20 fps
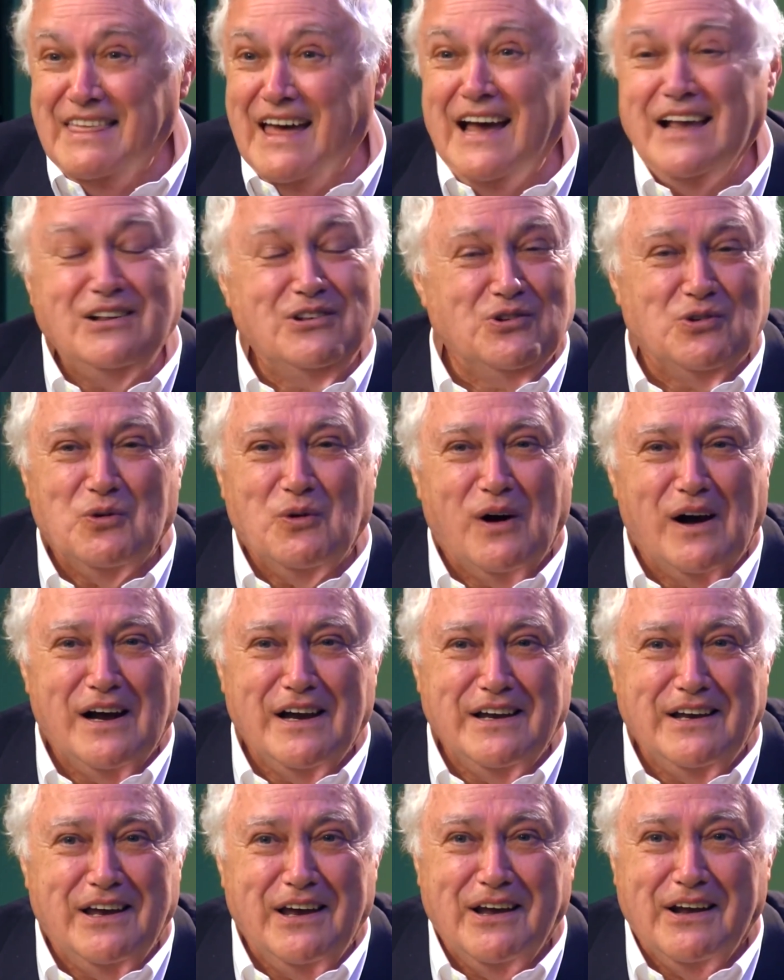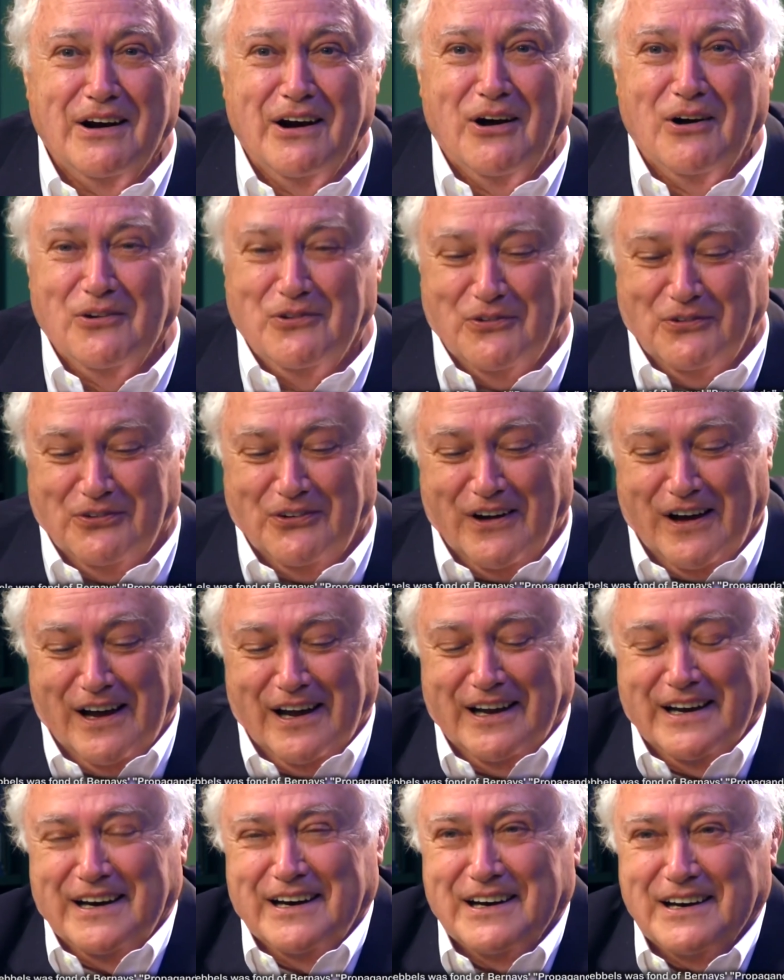That's why you don't
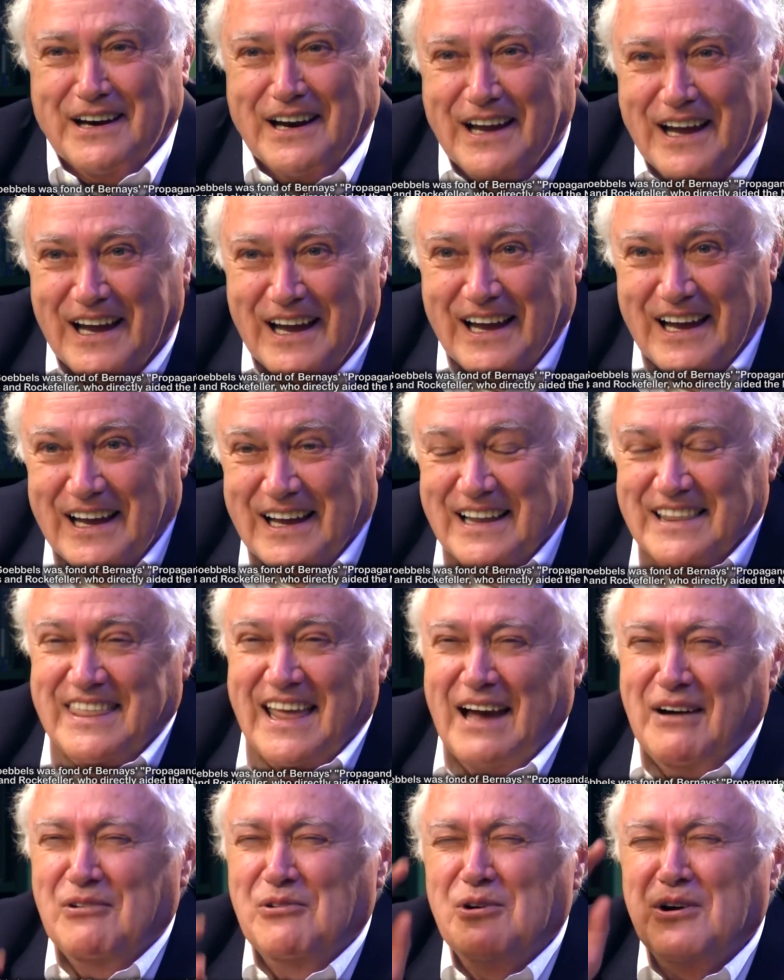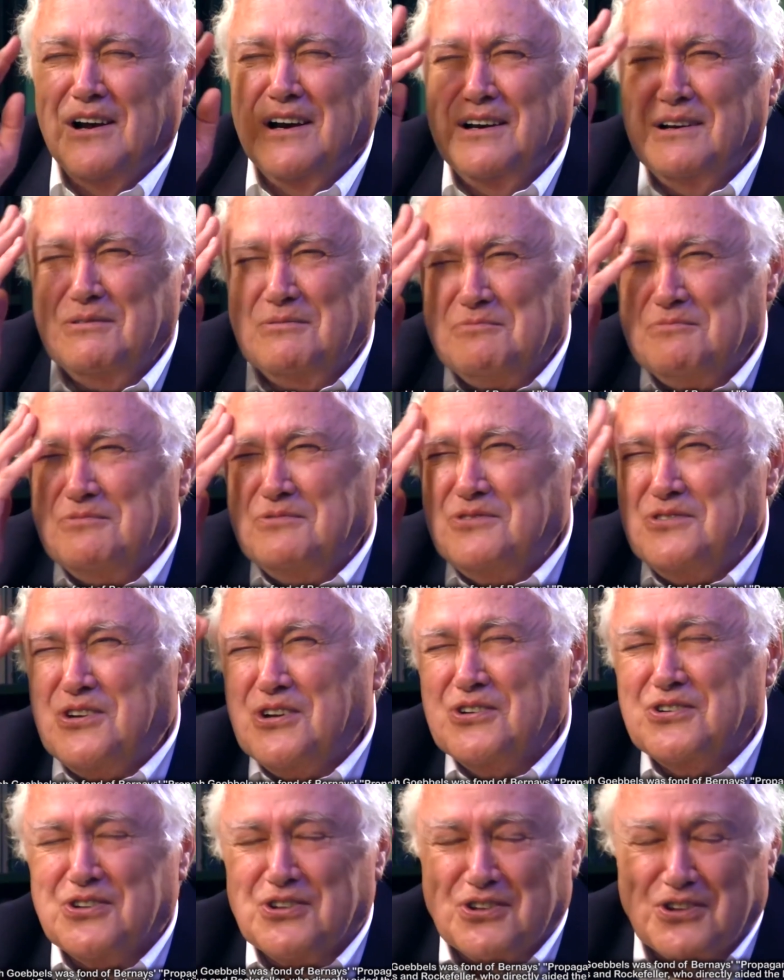find that would
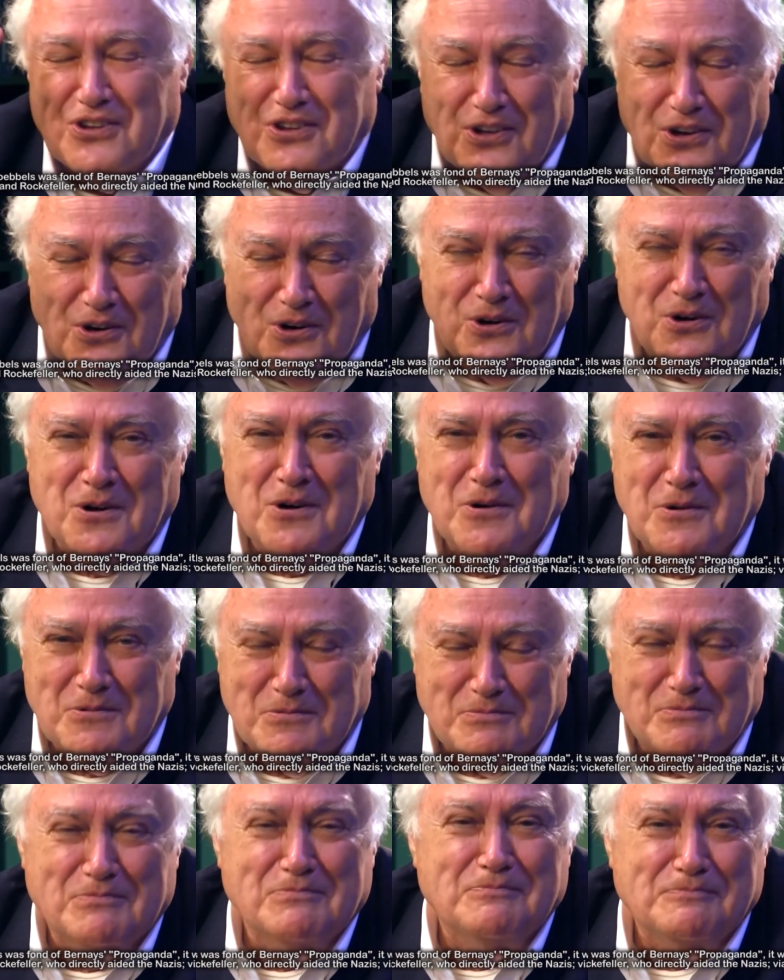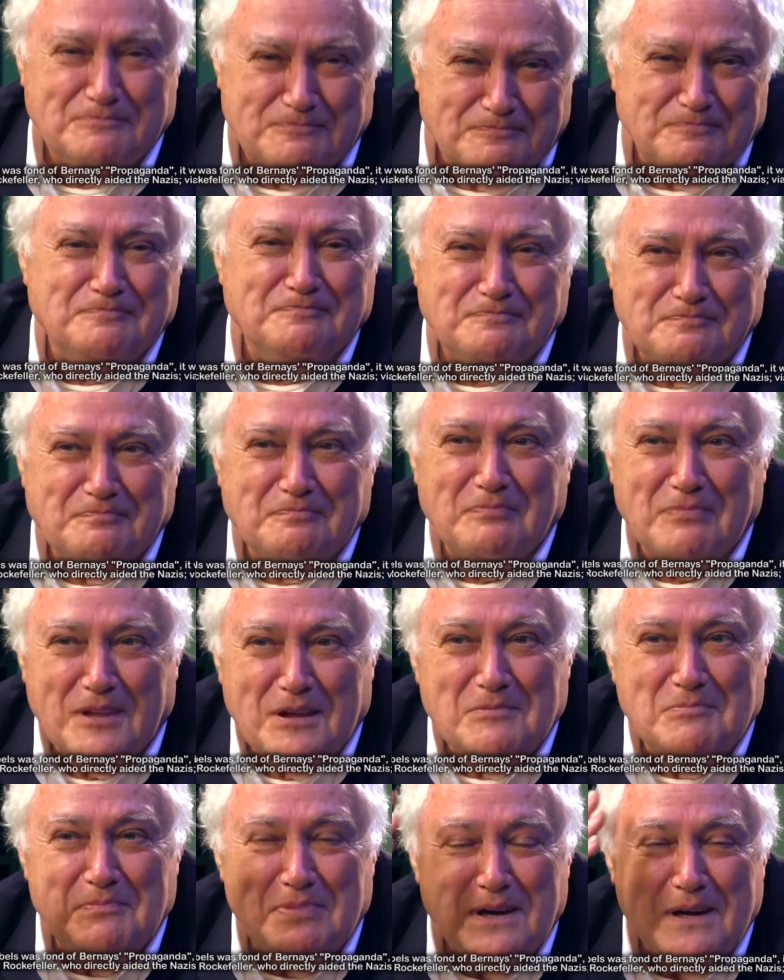disturb
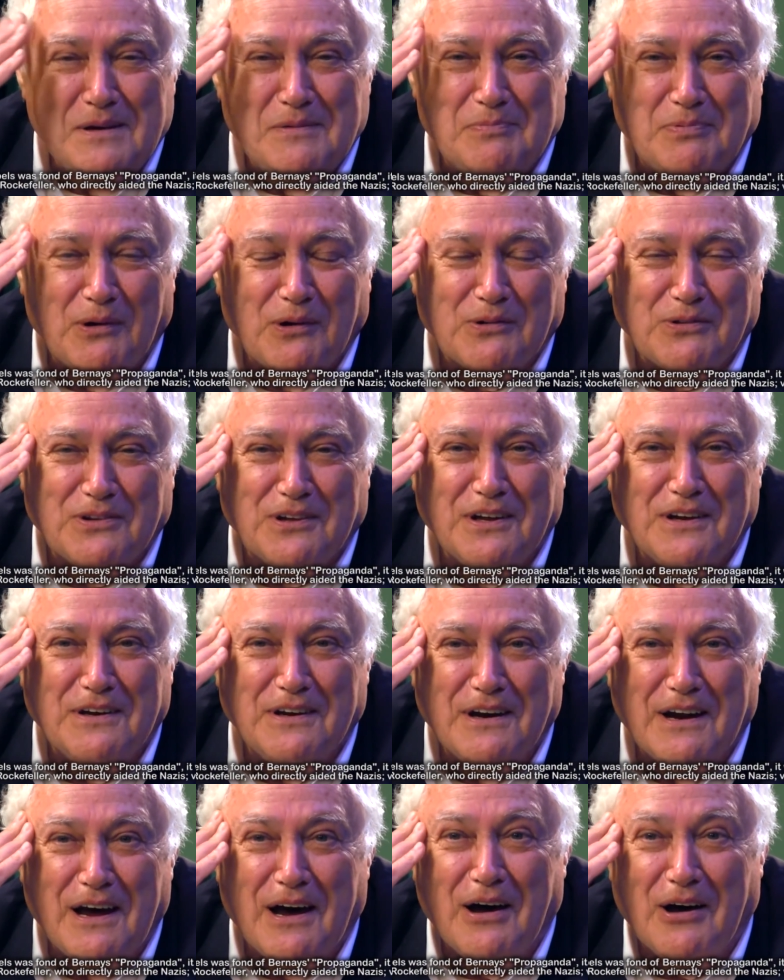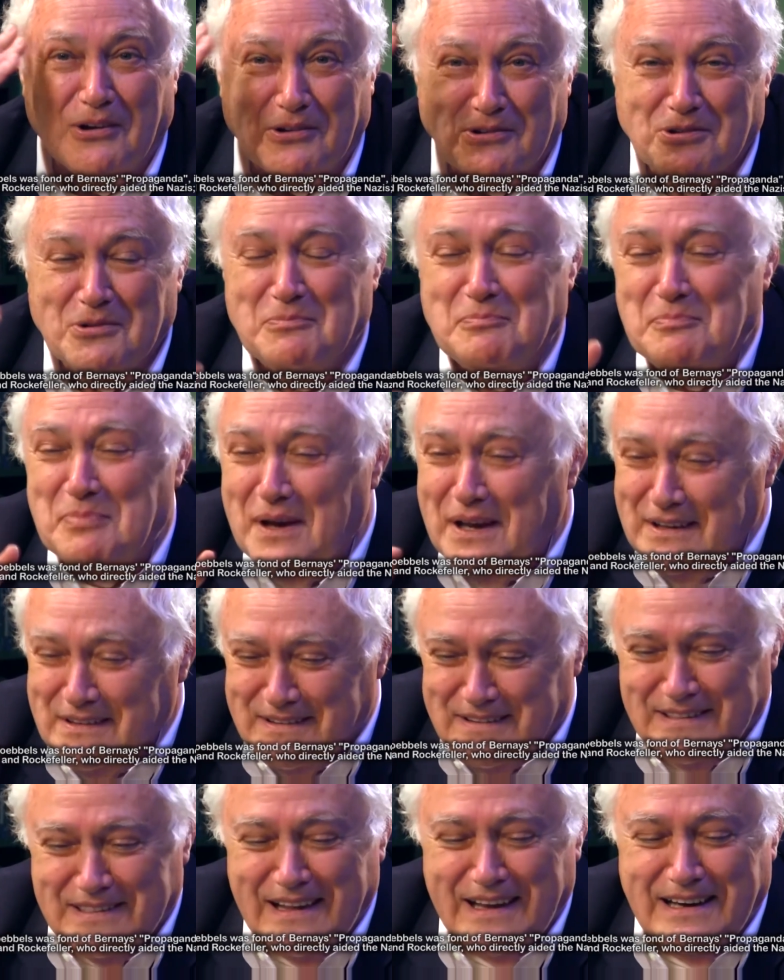people to know. It's
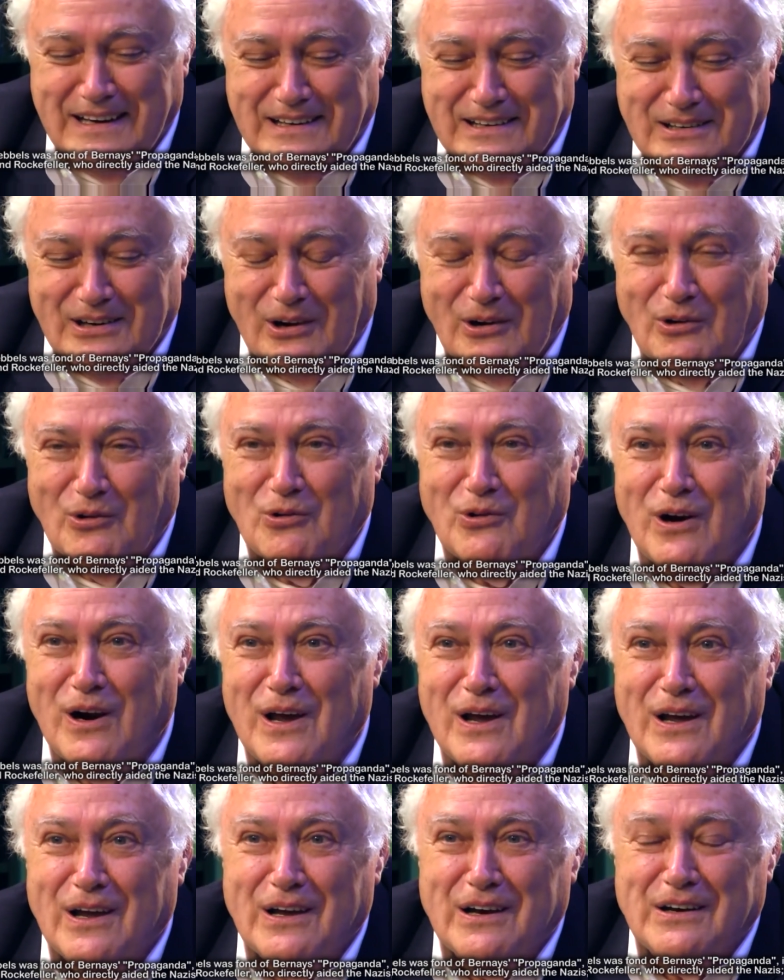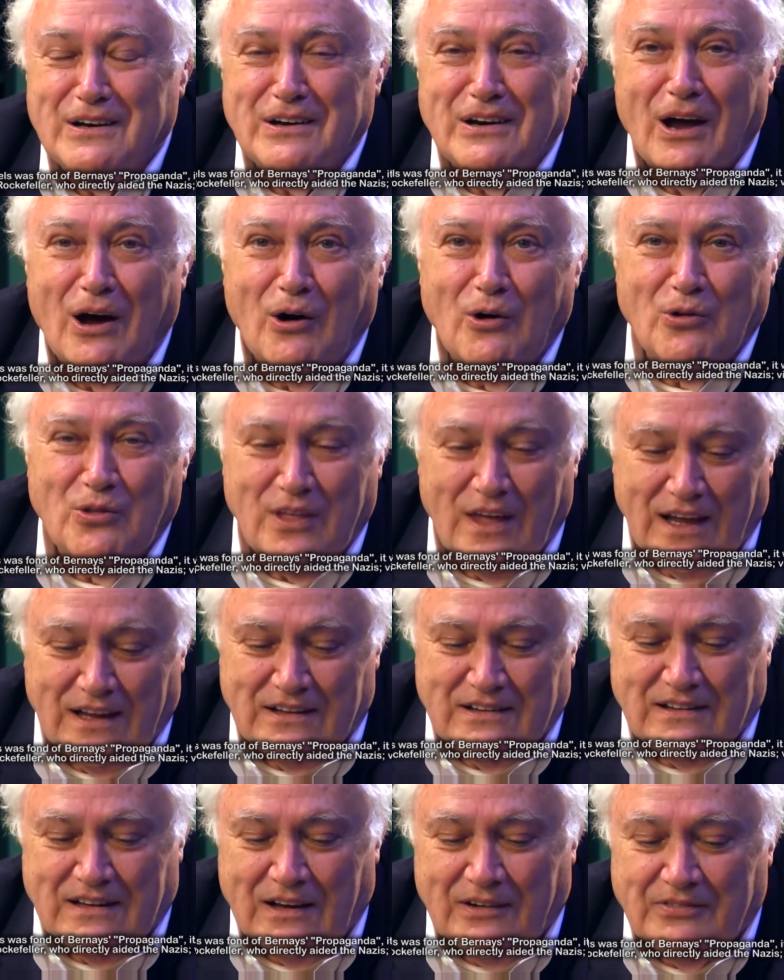best they don't know
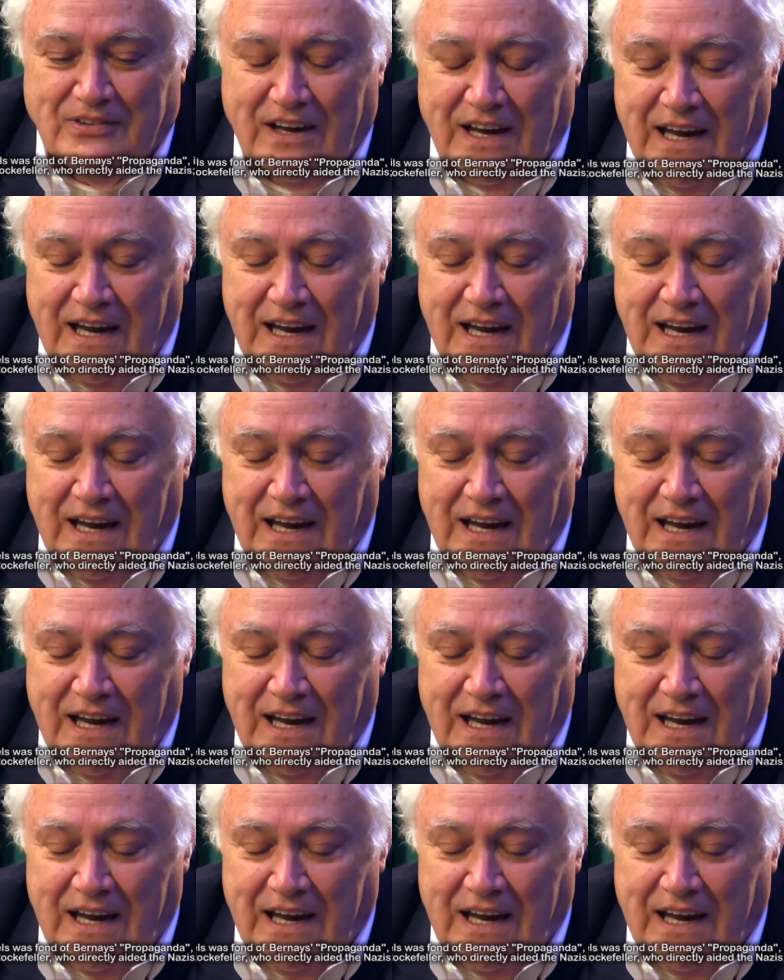that stuff.